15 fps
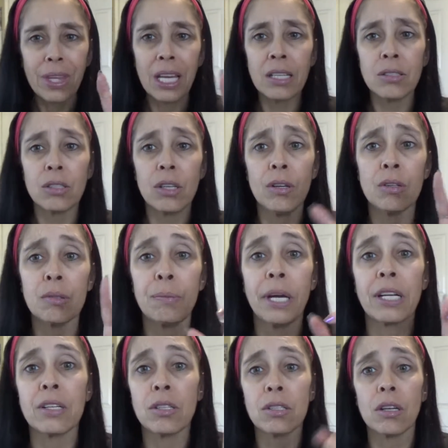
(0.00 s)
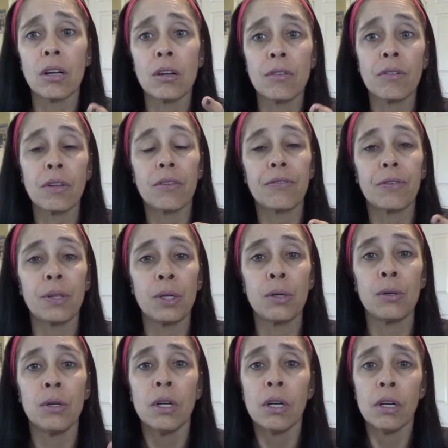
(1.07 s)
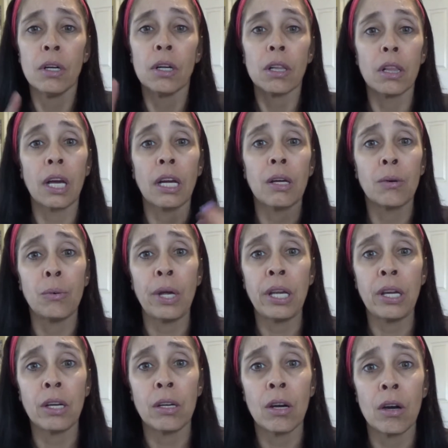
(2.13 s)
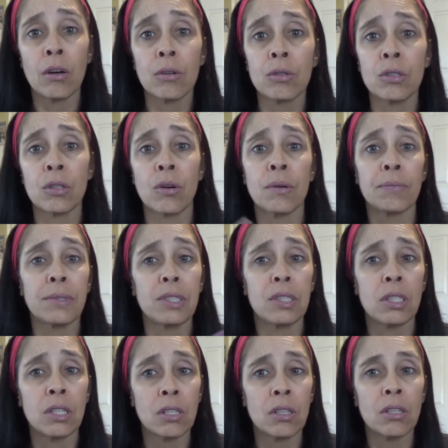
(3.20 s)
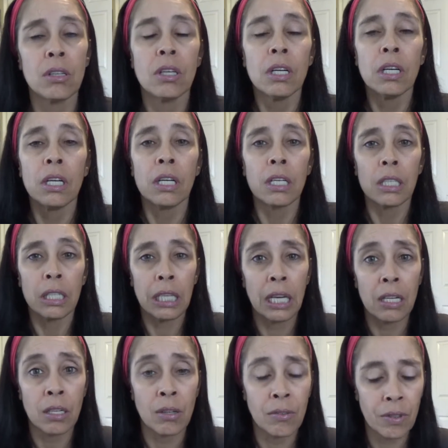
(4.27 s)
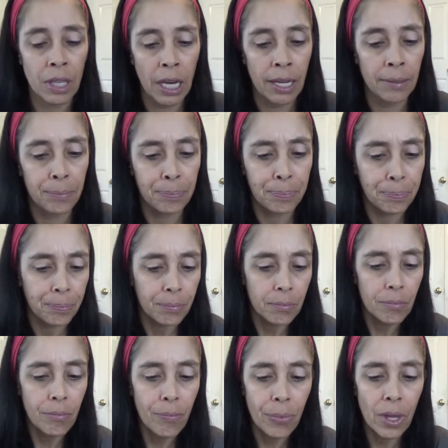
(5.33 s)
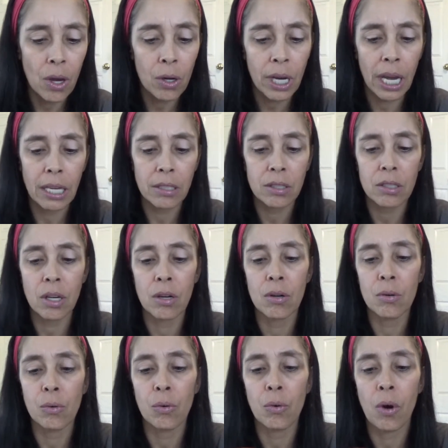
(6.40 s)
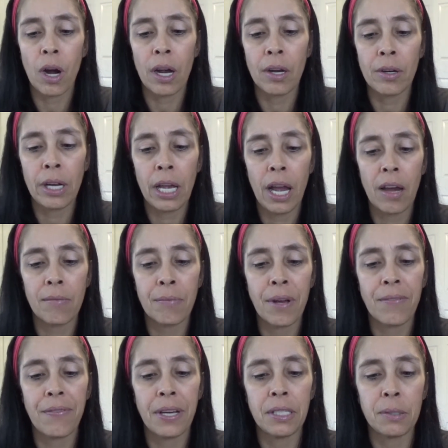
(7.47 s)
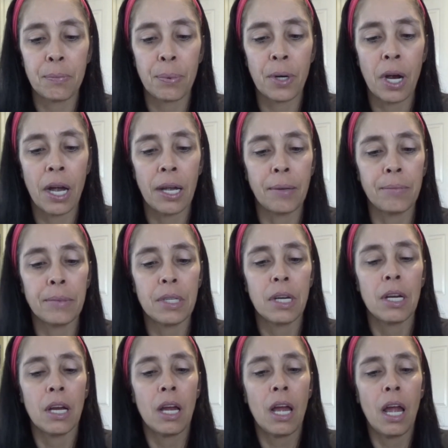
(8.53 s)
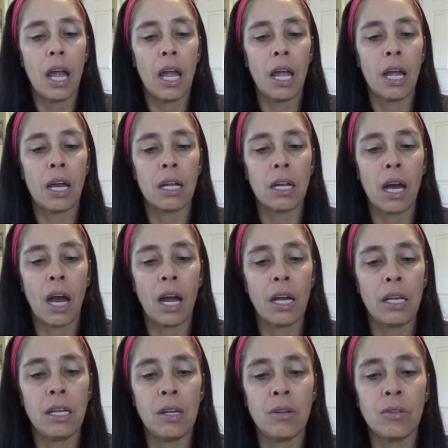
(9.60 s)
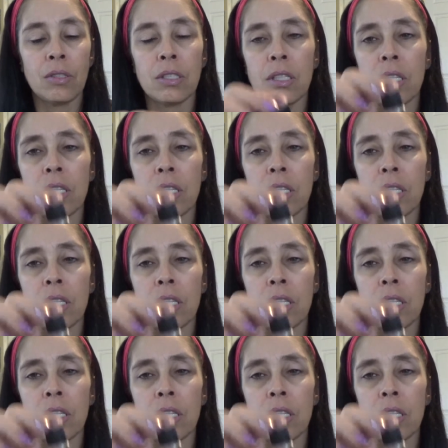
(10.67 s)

Excuse me, I just got over the flu like a week ago, so I'm still getting over that. Okay, so I already have my face primed, and I use